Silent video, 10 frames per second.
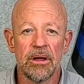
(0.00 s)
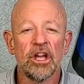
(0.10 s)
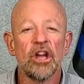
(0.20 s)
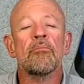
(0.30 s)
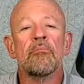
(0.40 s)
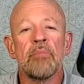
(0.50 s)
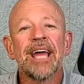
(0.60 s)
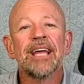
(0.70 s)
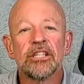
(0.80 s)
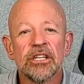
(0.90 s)
You
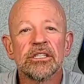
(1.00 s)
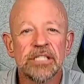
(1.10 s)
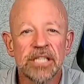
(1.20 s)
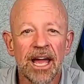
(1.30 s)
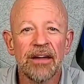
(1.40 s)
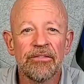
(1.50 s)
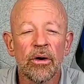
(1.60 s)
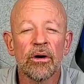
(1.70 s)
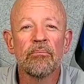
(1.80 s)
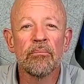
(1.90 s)
might just save
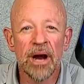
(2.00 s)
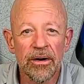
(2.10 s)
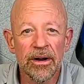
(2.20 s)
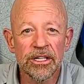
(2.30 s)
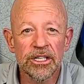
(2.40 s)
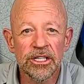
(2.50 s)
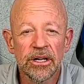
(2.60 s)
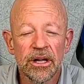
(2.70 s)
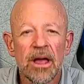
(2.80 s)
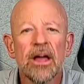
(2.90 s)
your marriage.
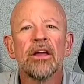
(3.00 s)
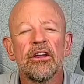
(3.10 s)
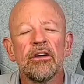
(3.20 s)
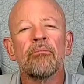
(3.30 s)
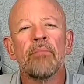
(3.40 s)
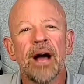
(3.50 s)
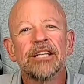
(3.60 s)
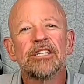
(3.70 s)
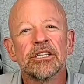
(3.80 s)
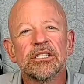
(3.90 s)
You
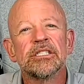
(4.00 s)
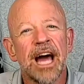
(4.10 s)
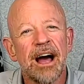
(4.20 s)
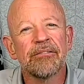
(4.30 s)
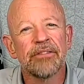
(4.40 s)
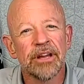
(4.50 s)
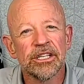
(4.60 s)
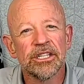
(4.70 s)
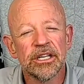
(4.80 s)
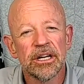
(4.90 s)
might just
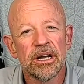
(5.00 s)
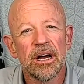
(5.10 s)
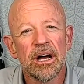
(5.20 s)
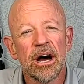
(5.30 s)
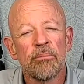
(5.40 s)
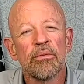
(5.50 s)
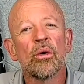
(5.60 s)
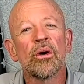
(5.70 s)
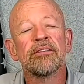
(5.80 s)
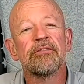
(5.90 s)
salvage a
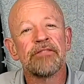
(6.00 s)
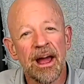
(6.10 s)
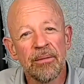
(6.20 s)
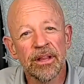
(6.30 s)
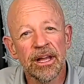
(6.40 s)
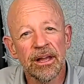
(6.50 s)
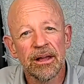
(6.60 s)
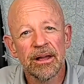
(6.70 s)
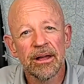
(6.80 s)
broken family.